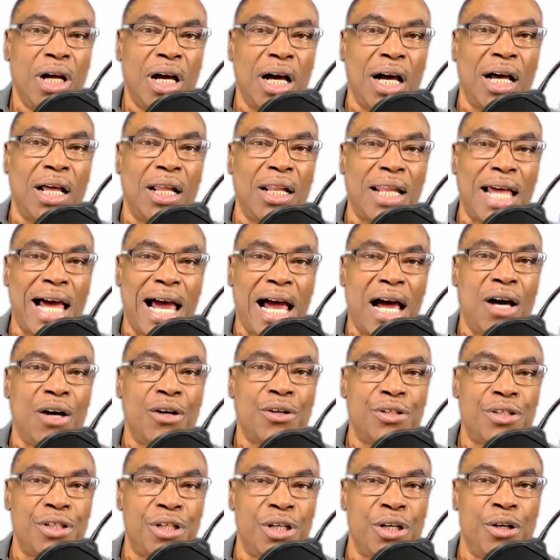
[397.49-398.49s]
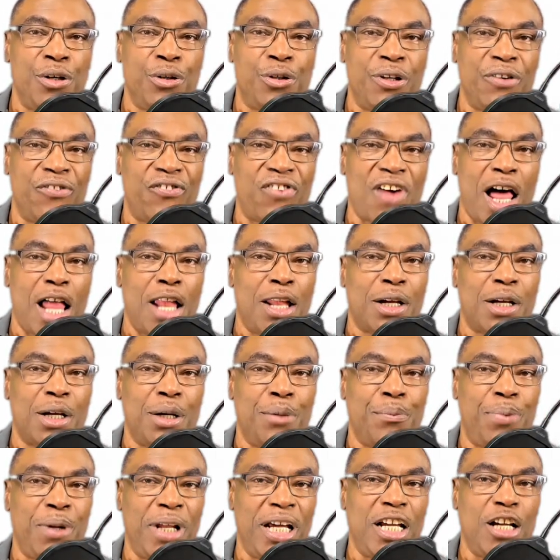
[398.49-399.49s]
allows you to file a
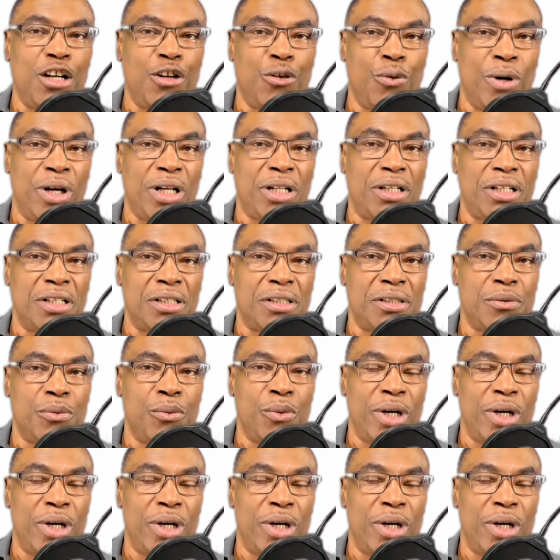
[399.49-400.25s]
complaint with the,